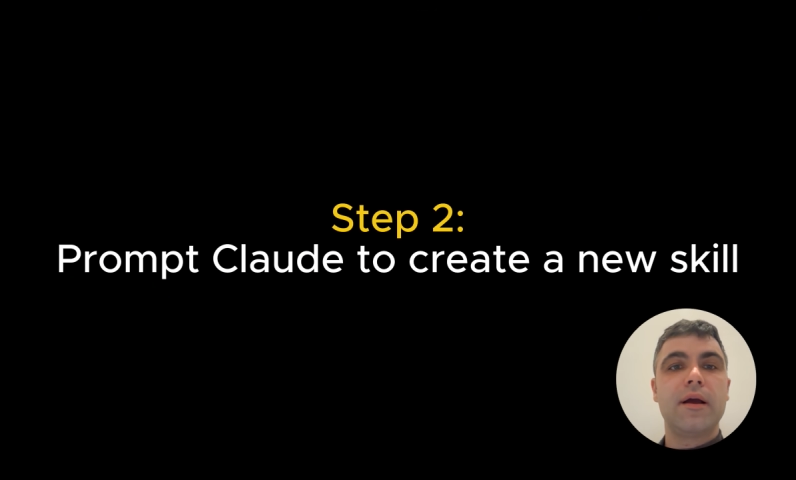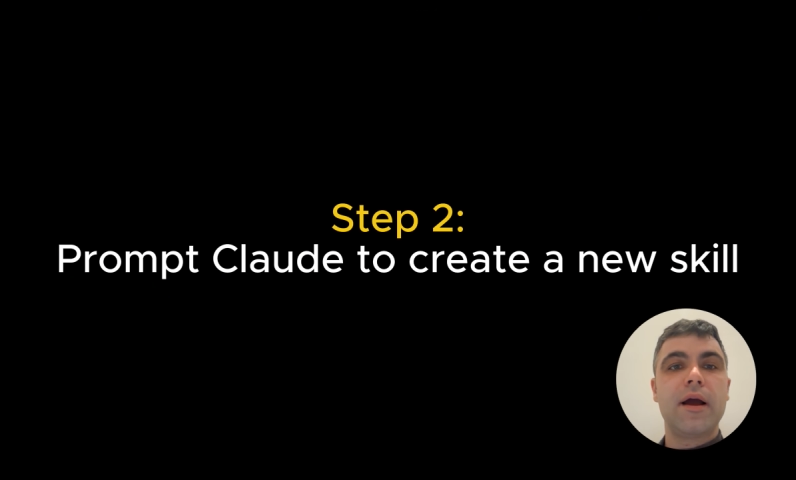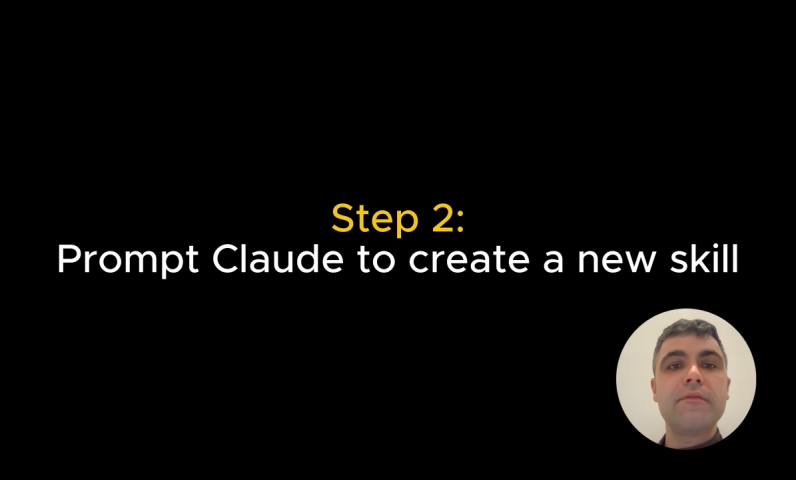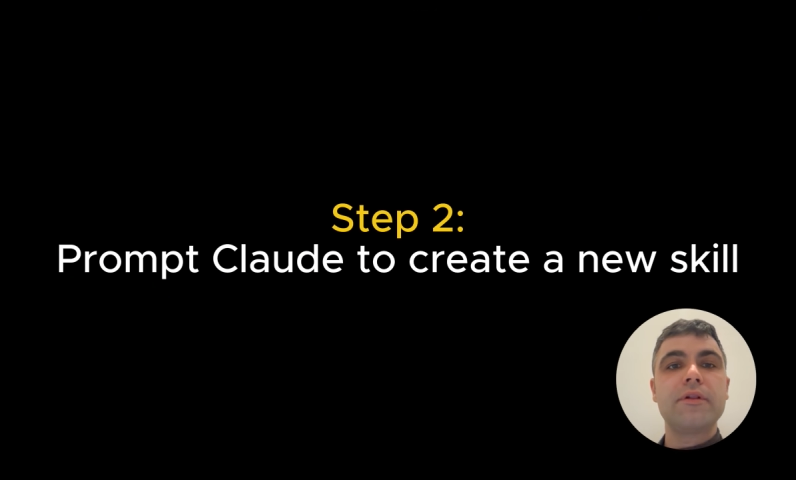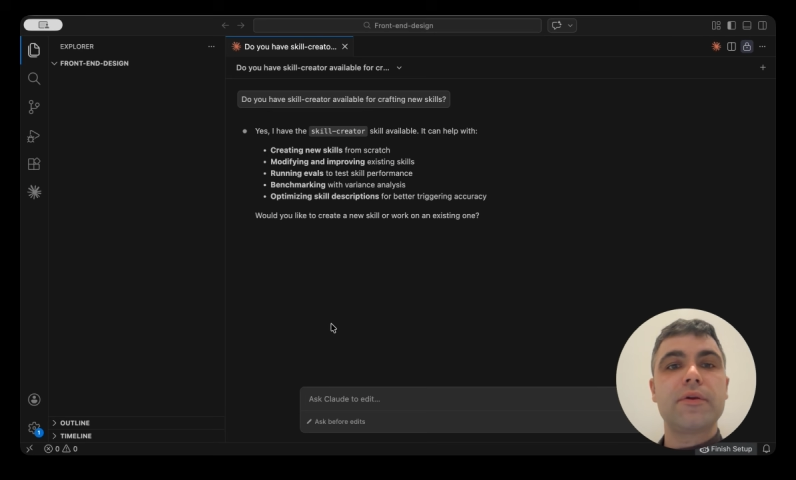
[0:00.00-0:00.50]

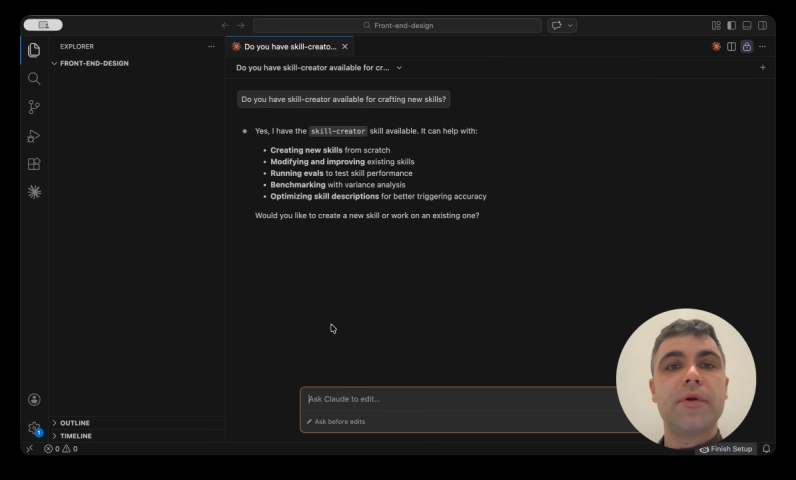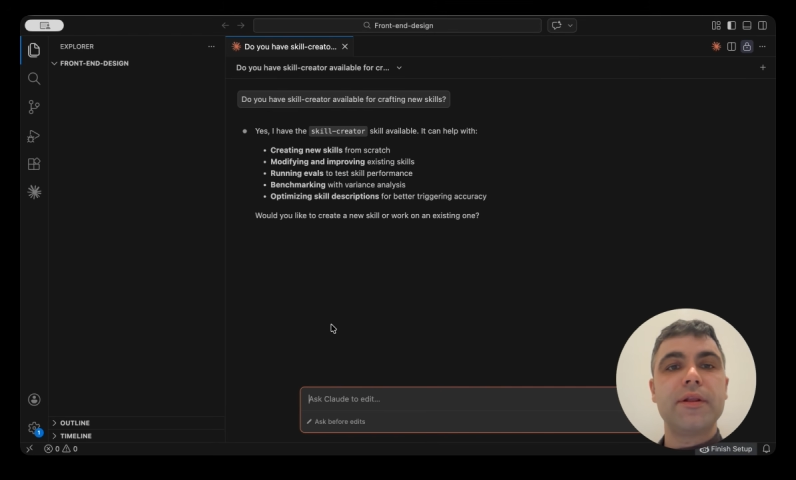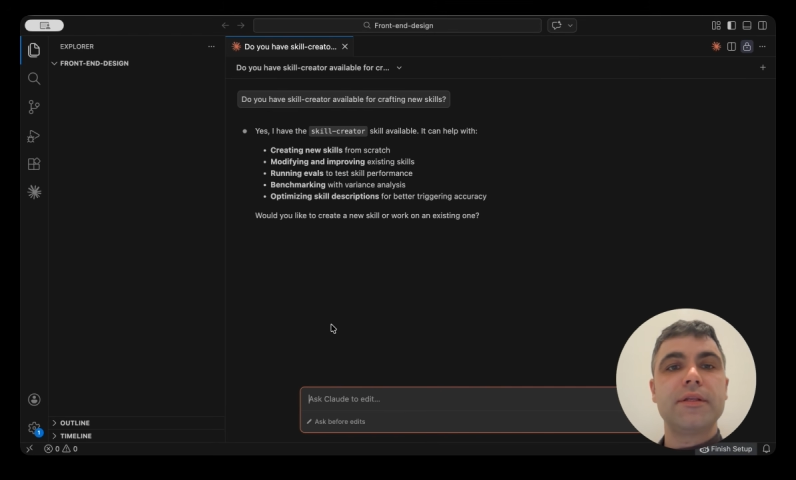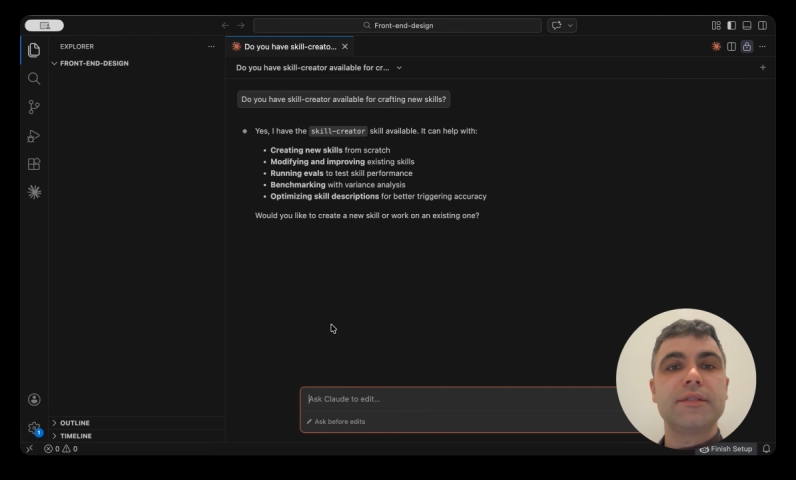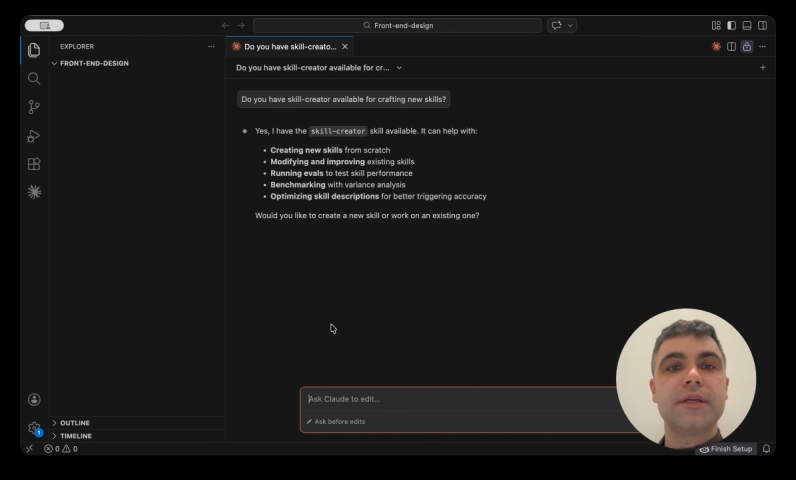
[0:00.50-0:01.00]
I will
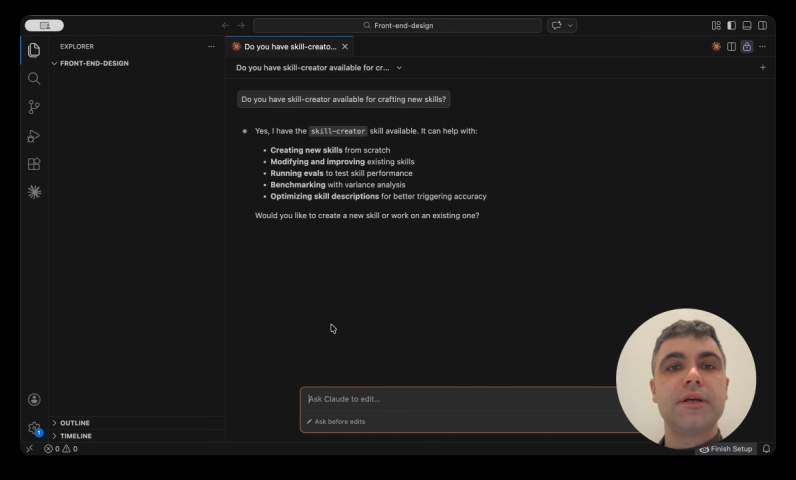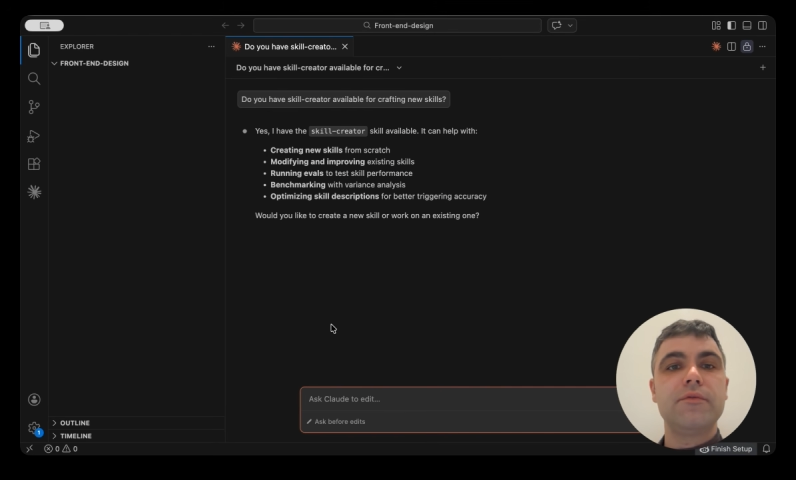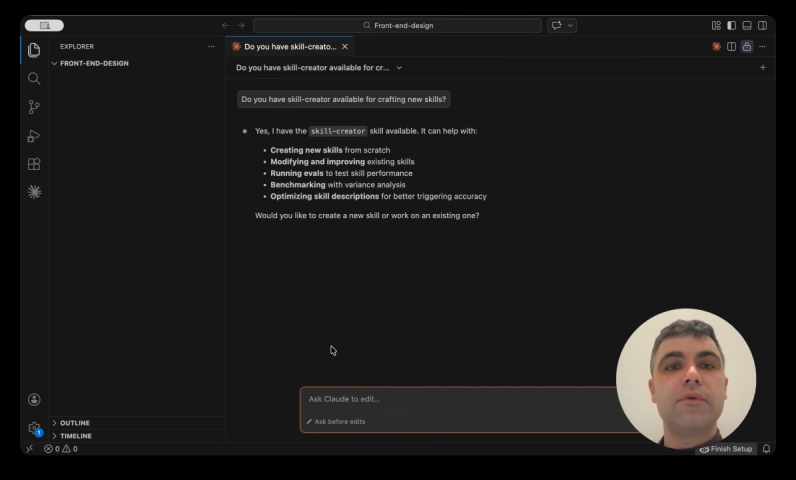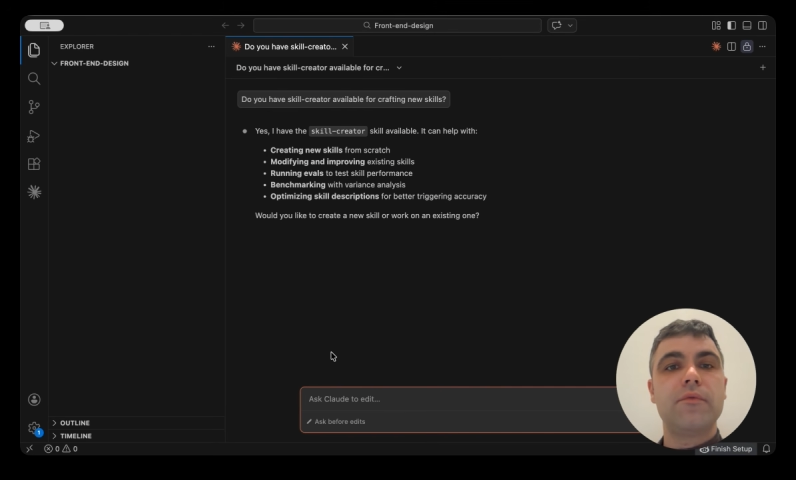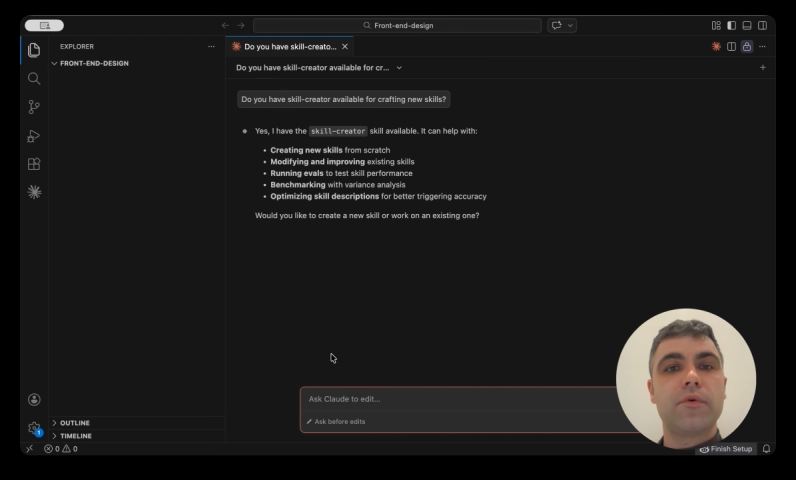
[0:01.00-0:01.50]
create a skill
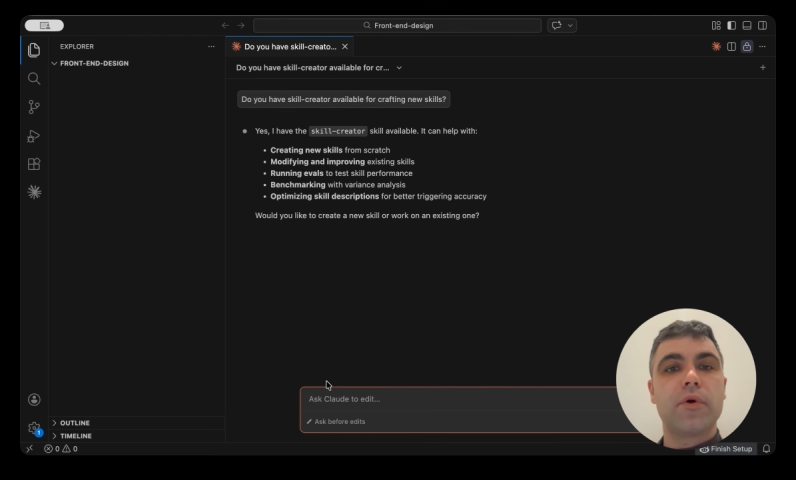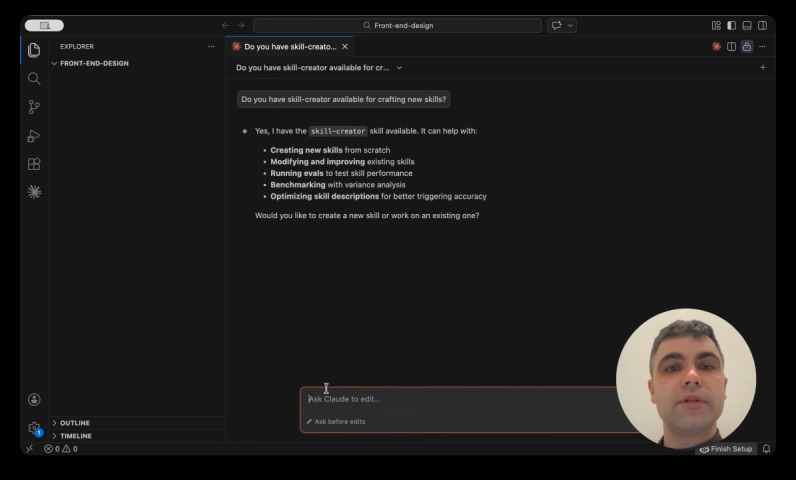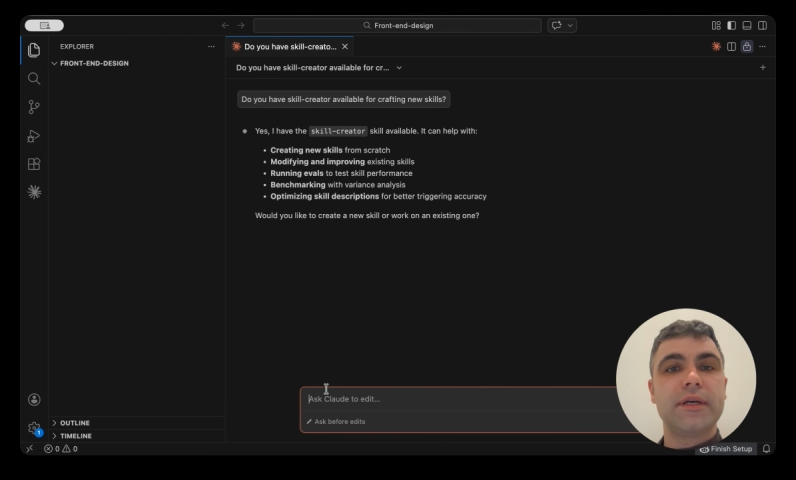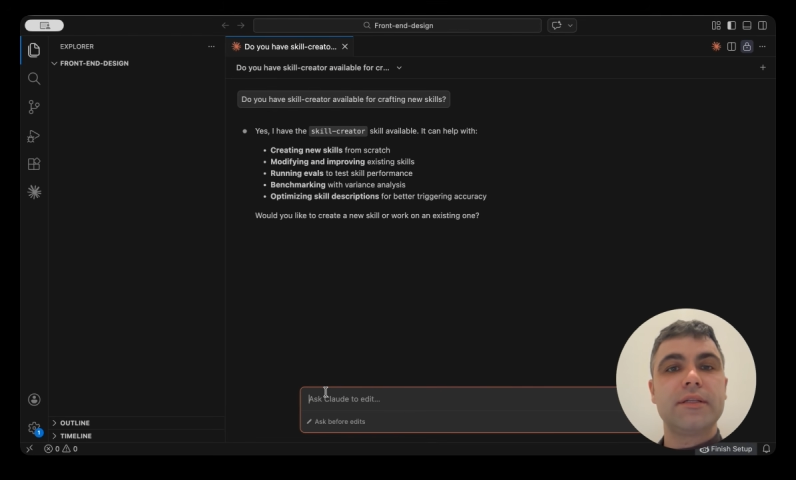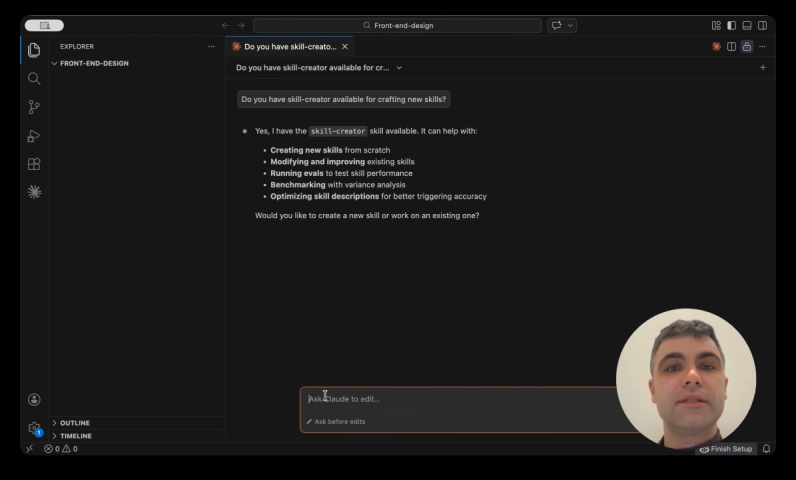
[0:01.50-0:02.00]
for
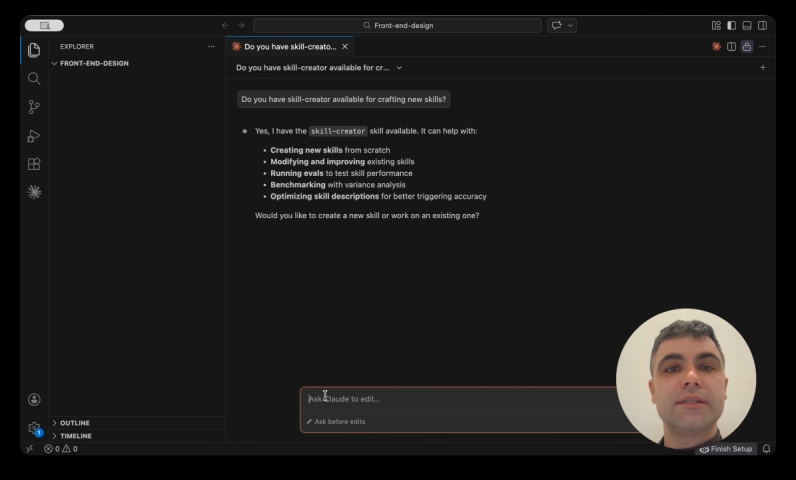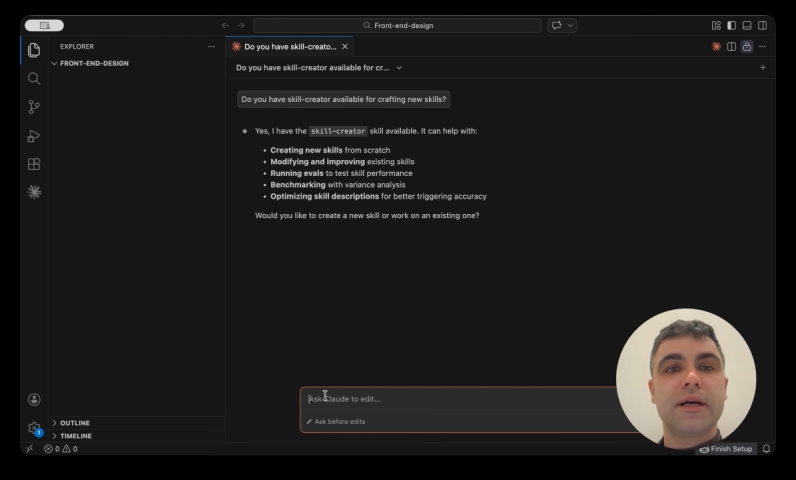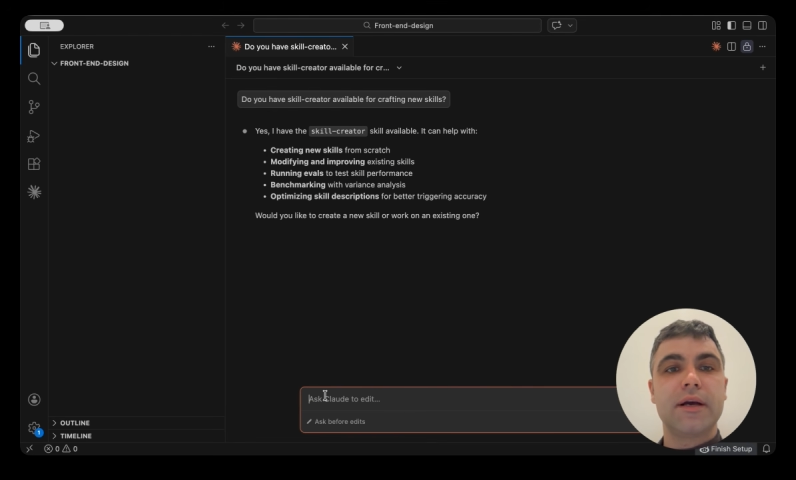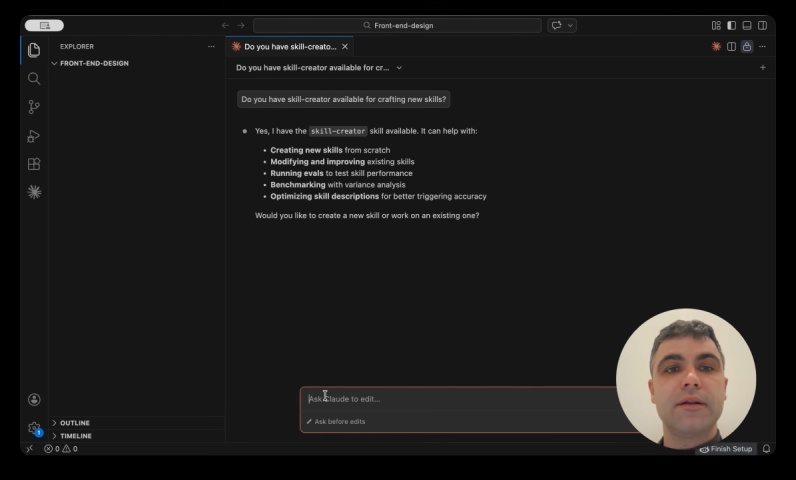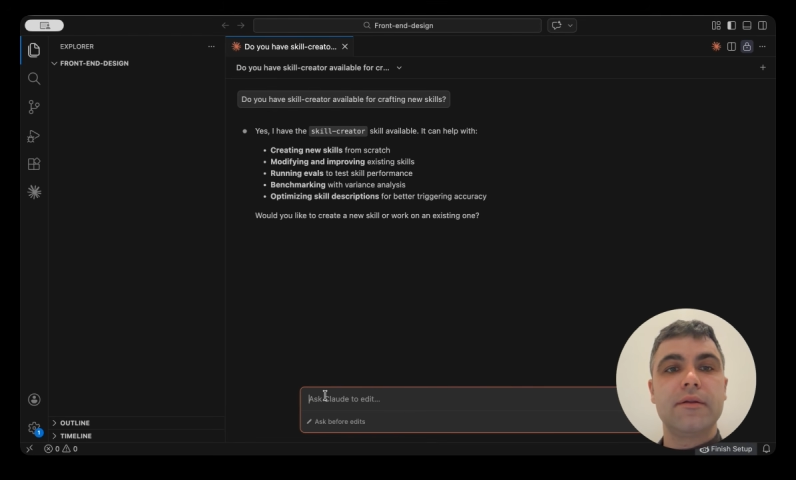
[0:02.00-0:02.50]
front-end
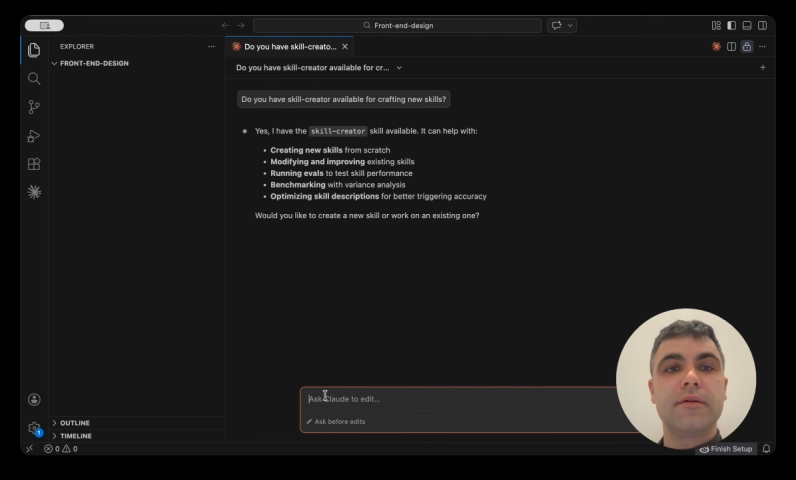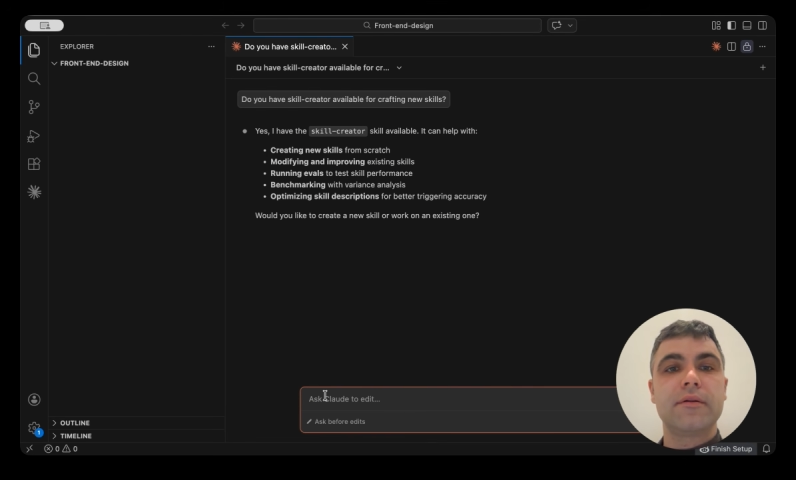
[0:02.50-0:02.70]
design.